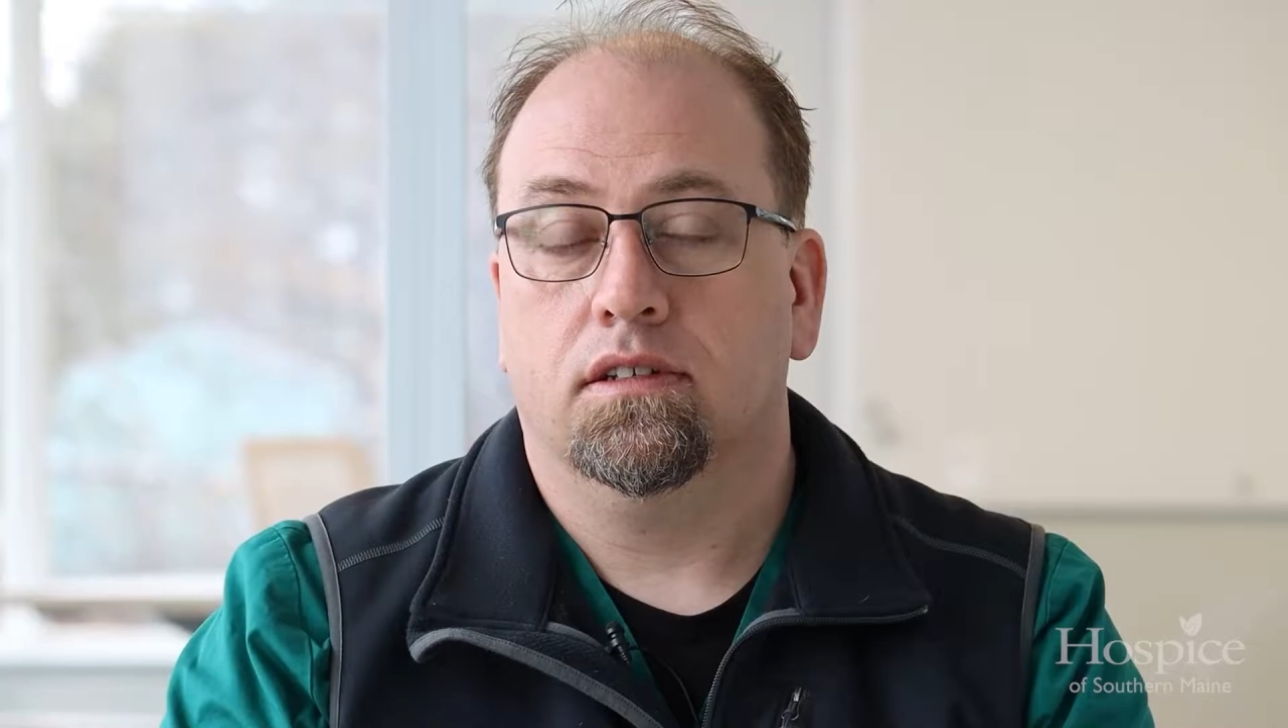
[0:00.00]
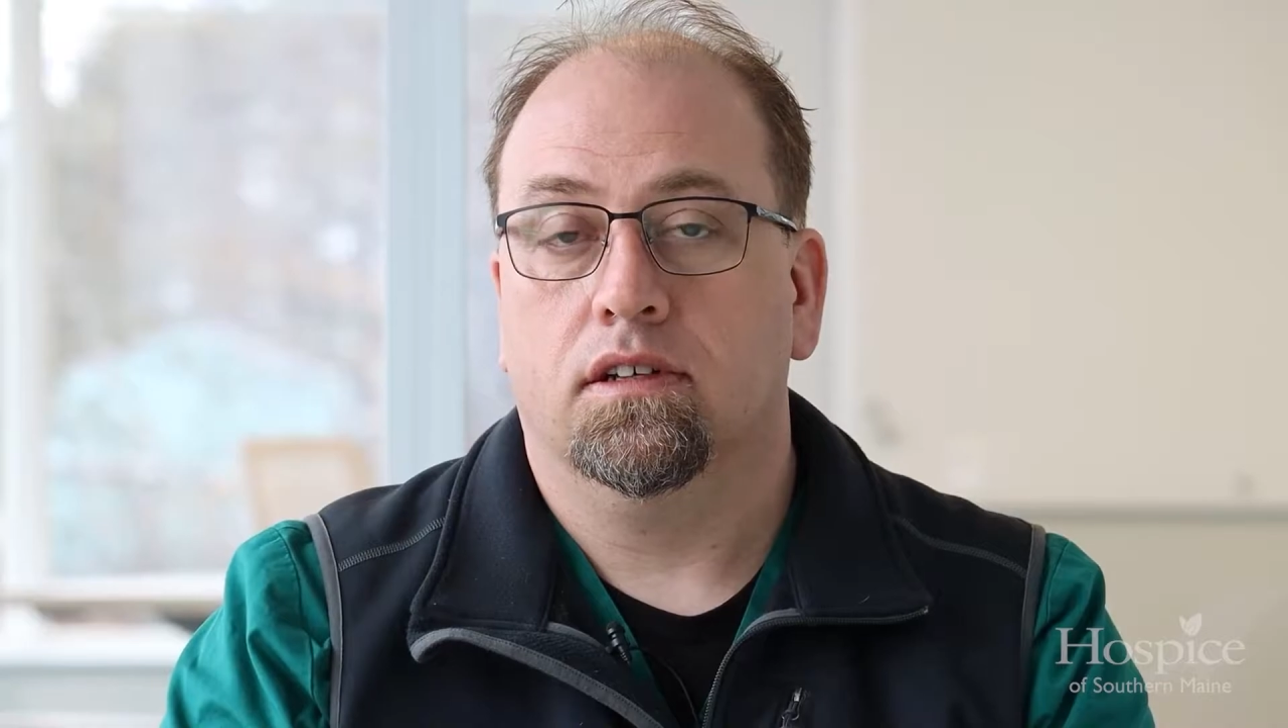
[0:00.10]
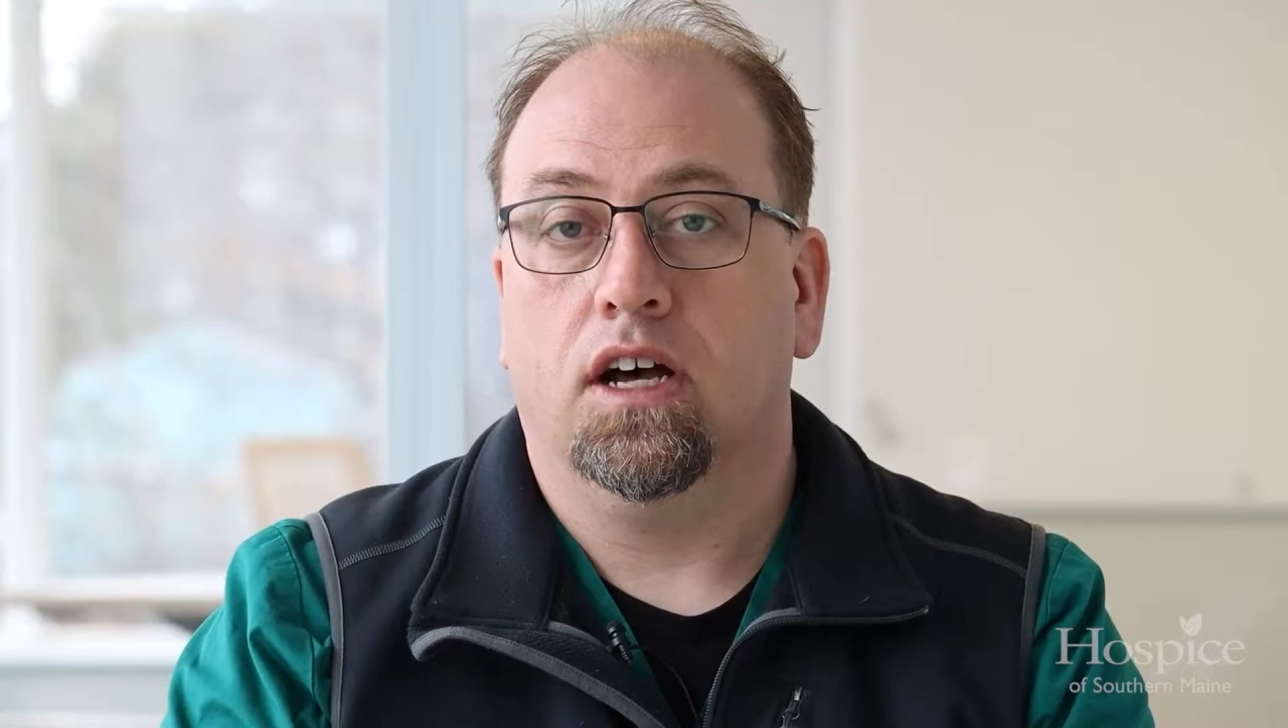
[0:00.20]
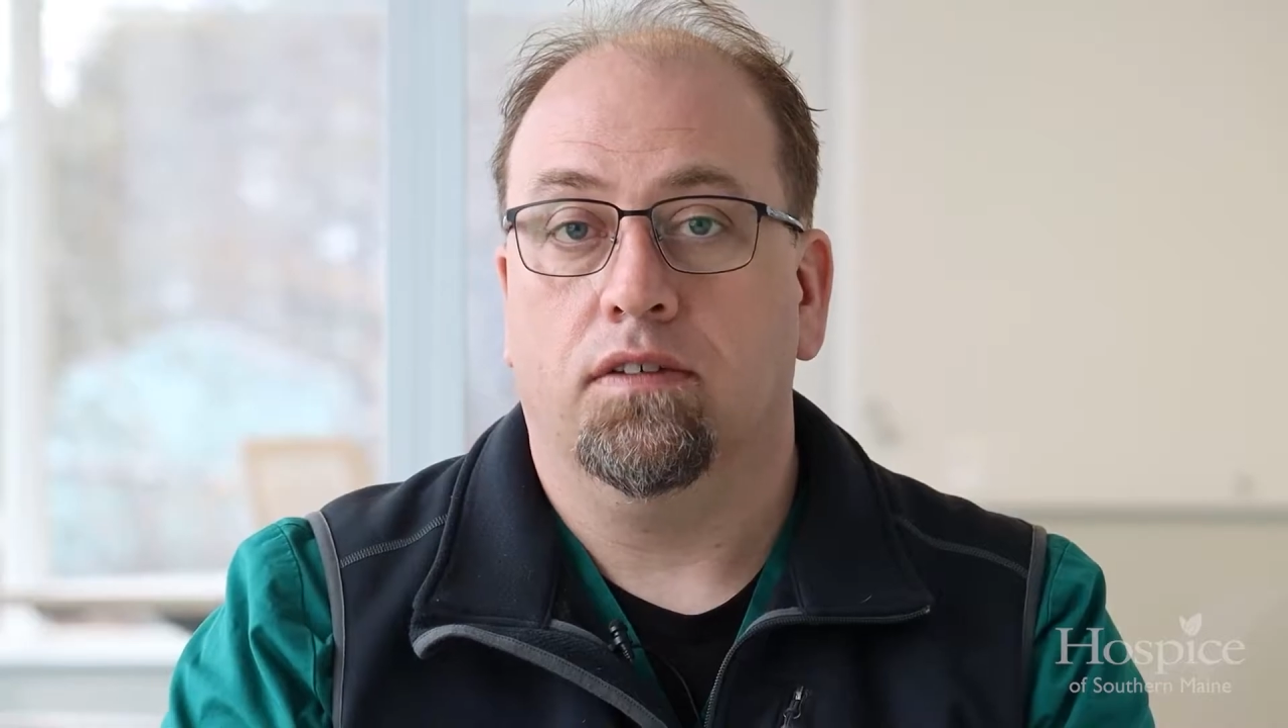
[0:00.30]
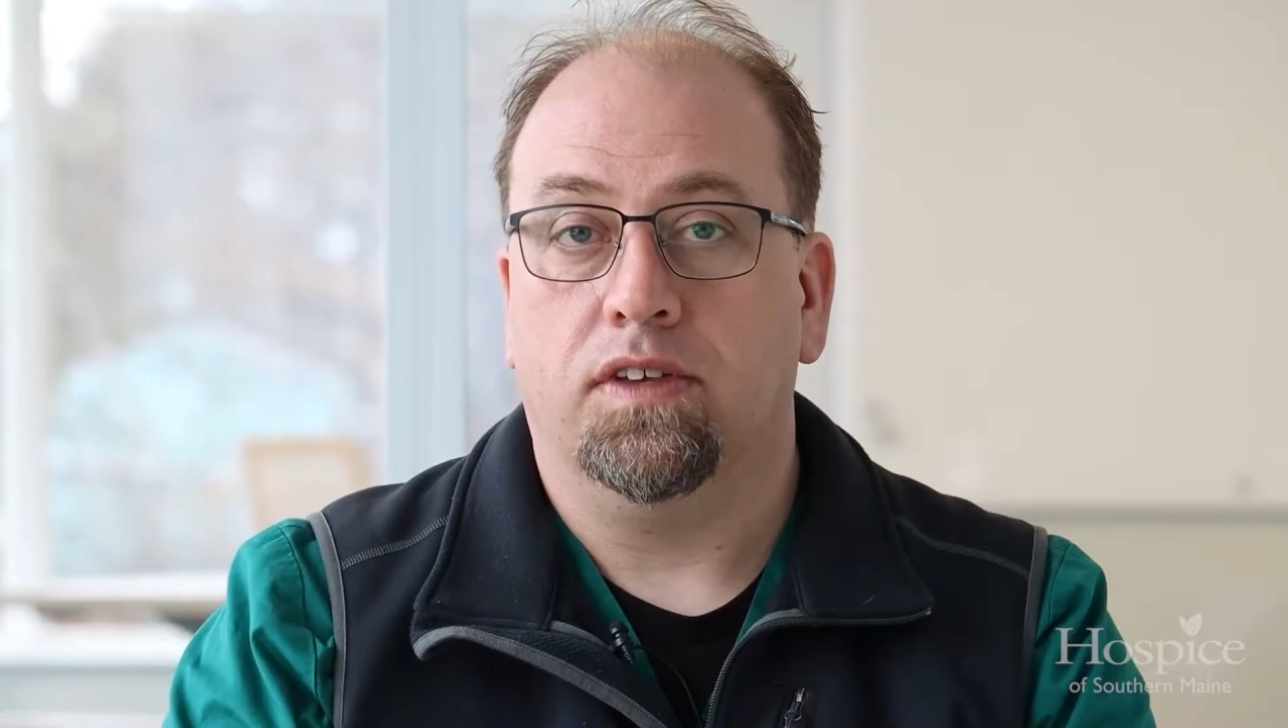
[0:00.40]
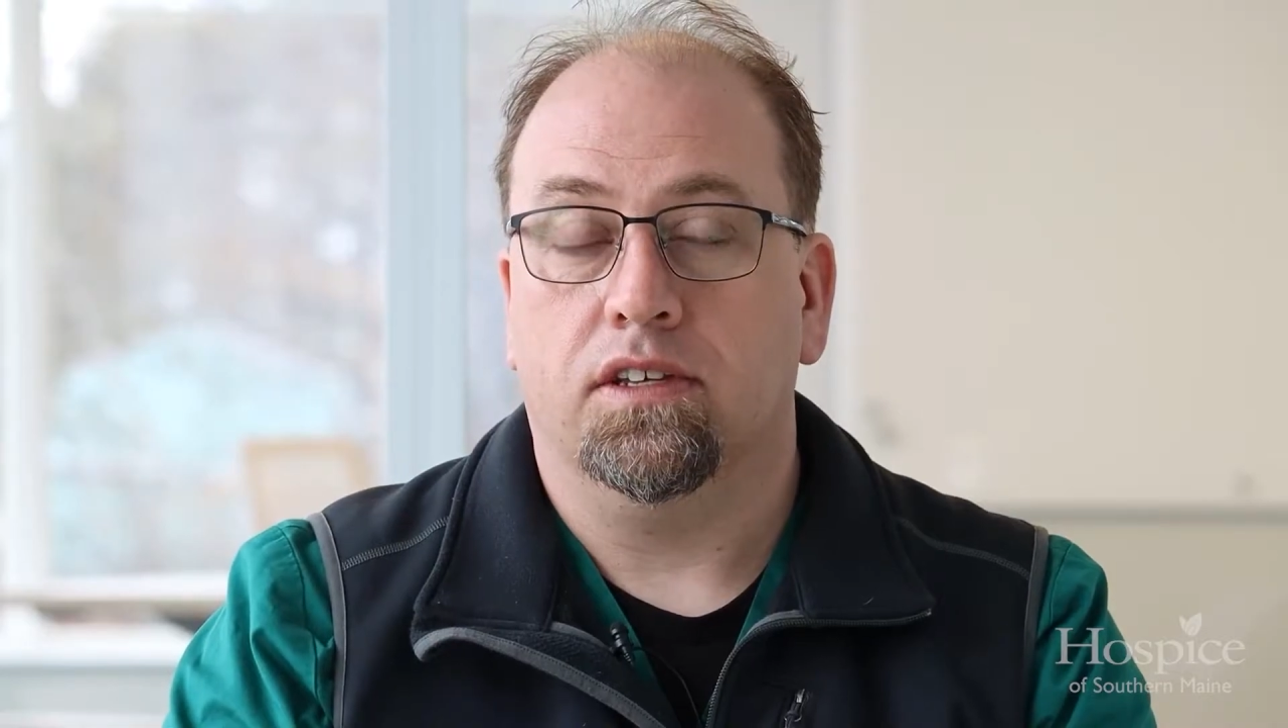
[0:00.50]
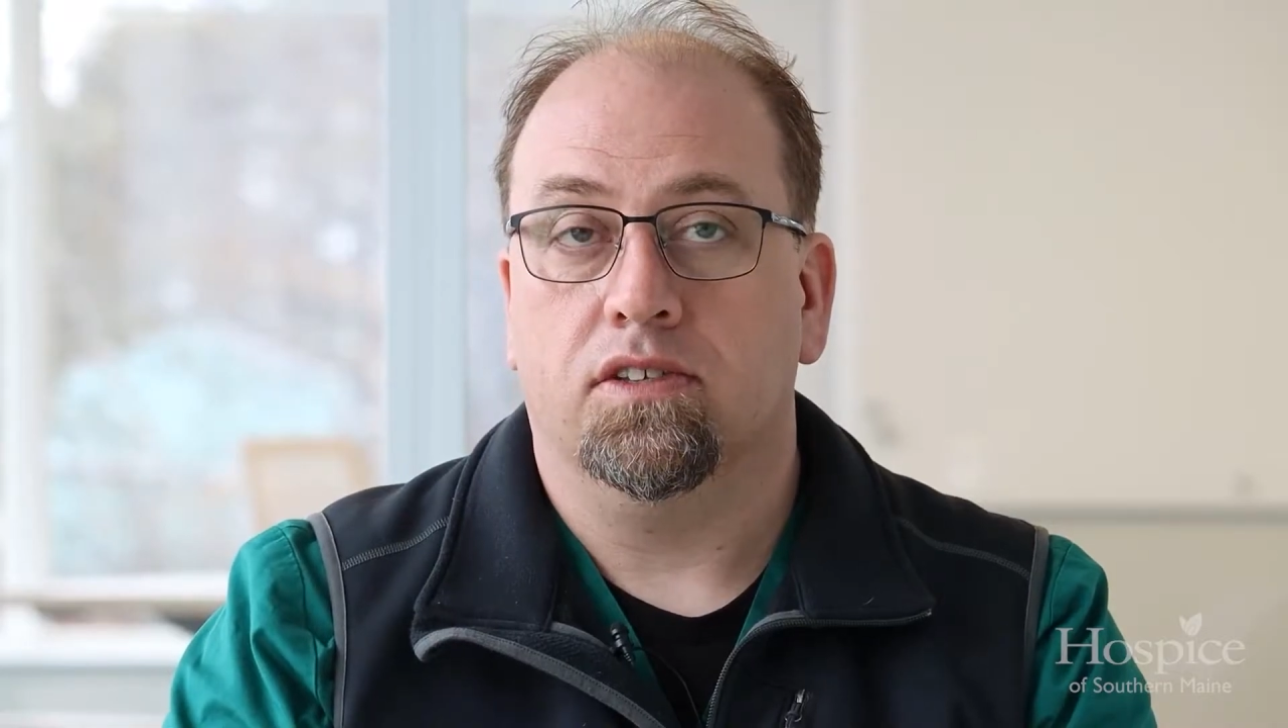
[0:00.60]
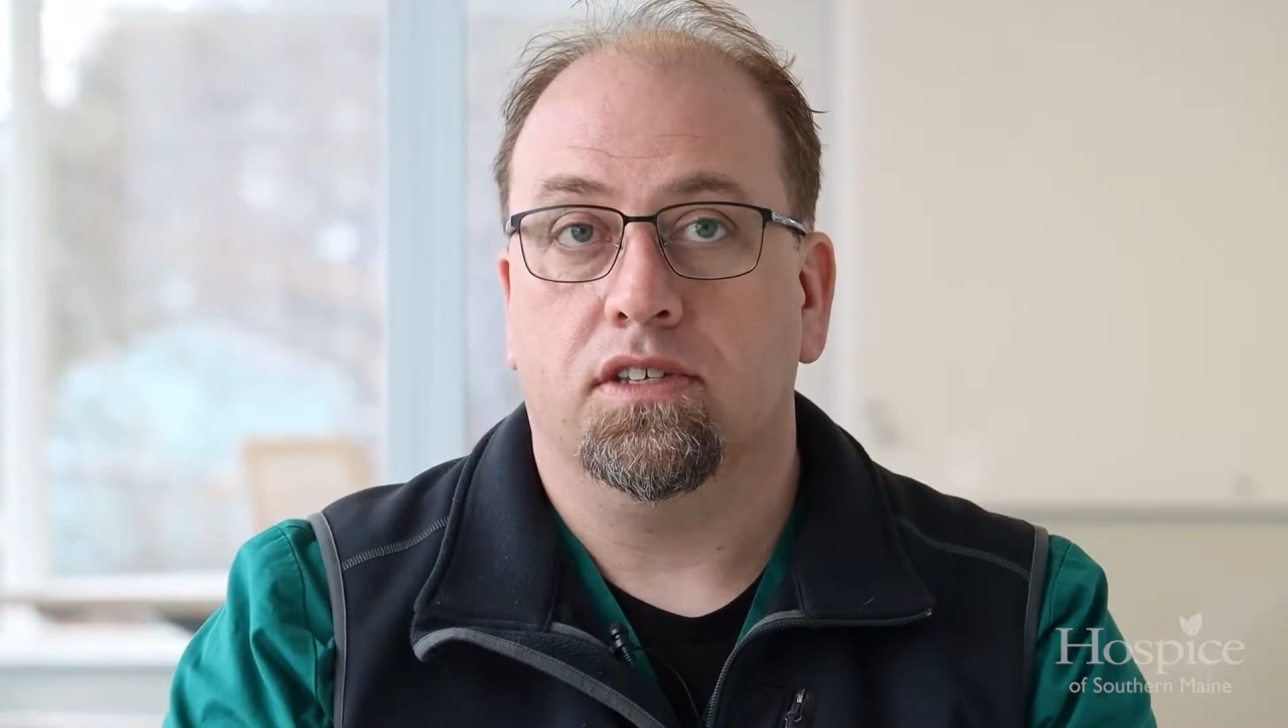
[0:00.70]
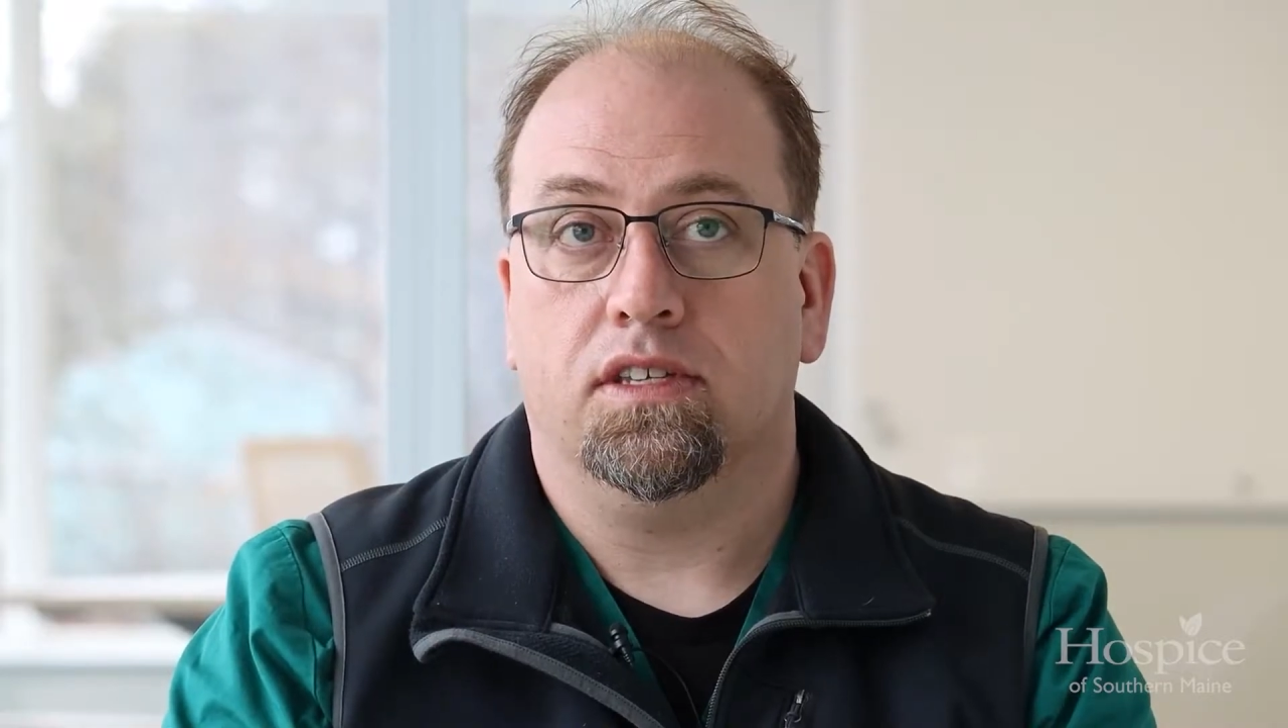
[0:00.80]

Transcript: obvious